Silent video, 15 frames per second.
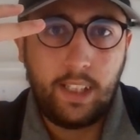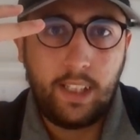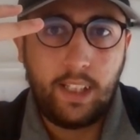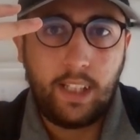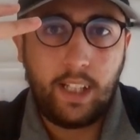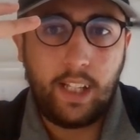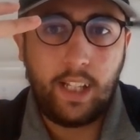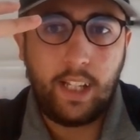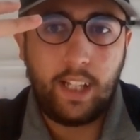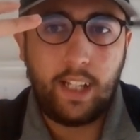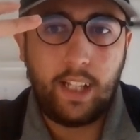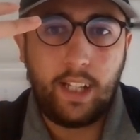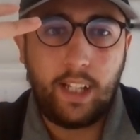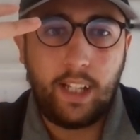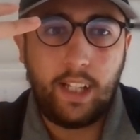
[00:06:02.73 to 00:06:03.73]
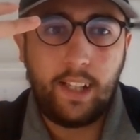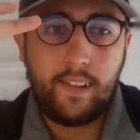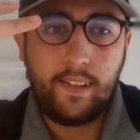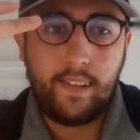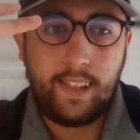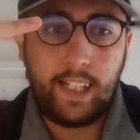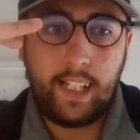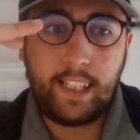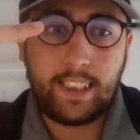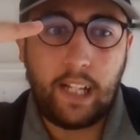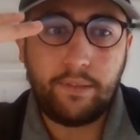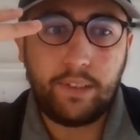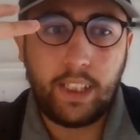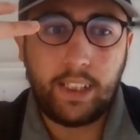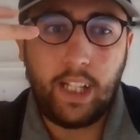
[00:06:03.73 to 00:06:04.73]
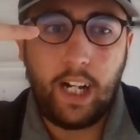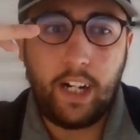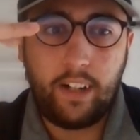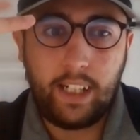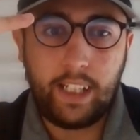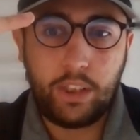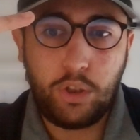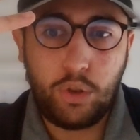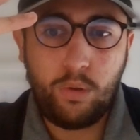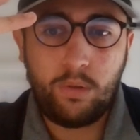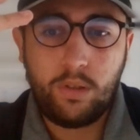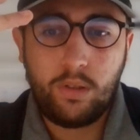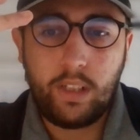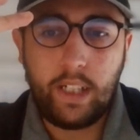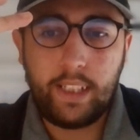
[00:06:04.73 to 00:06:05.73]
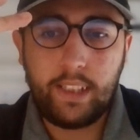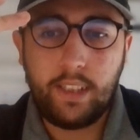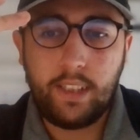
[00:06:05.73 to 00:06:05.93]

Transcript: stuff that are really true, right?